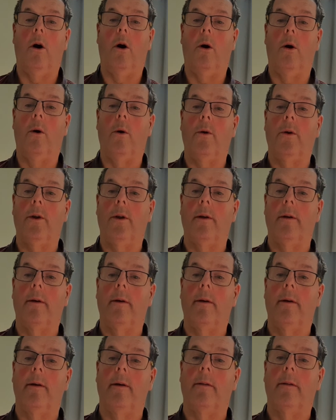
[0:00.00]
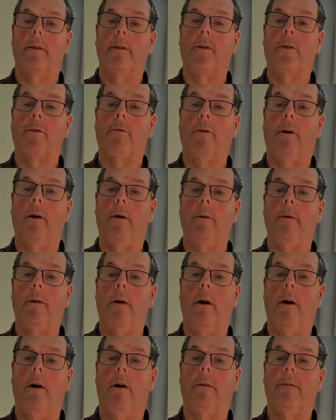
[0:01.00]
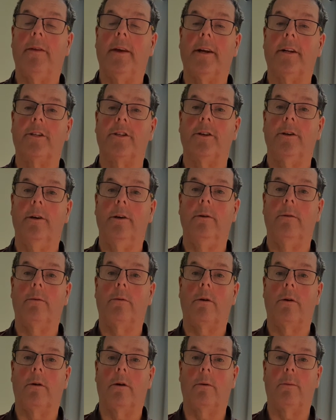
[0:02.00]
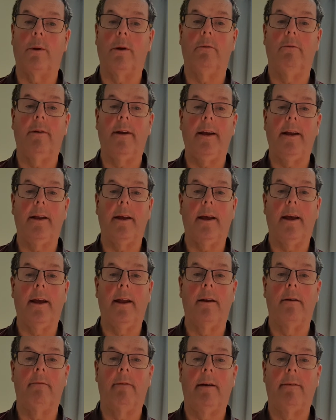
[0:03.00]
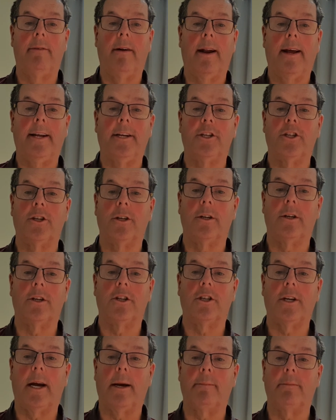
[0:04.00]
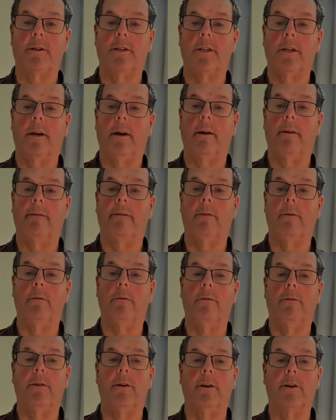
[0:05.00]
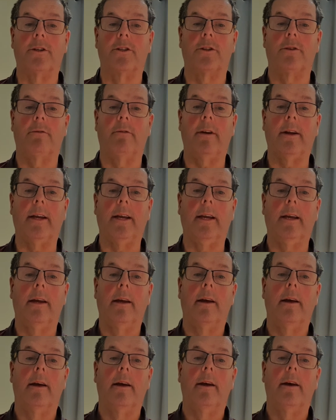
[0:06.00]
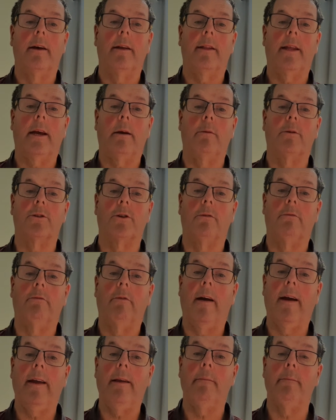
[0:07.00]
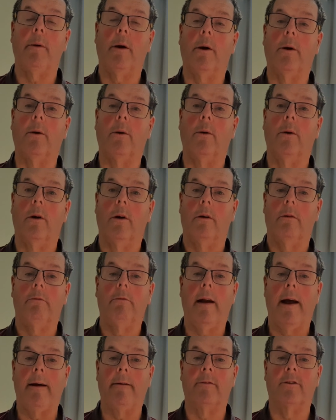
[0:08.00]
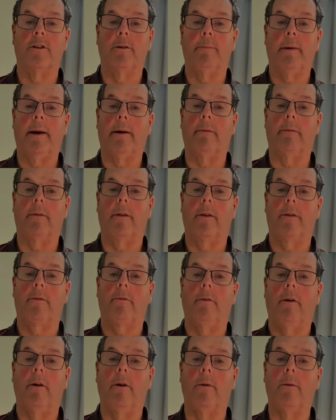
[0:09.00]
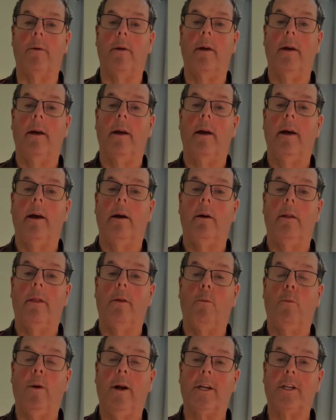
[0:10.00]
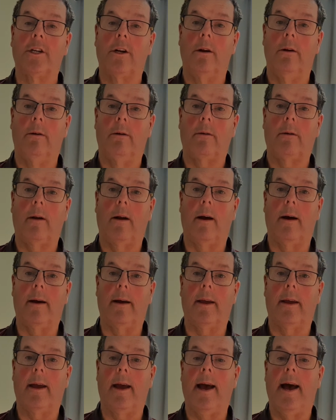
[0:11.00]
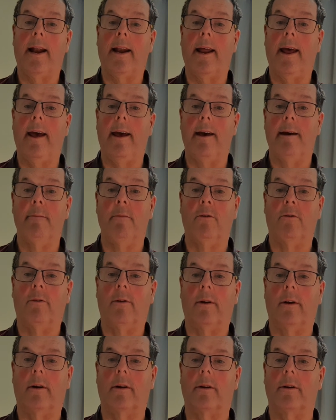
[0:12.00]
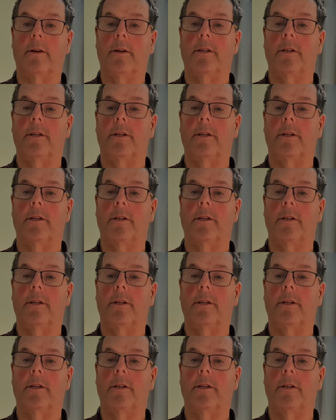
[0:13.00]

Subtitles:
On the throne of the eternal God, we read it in Revelation chapter 4, verse 3, there was a rainbow round about the throne, which looked like an emerald.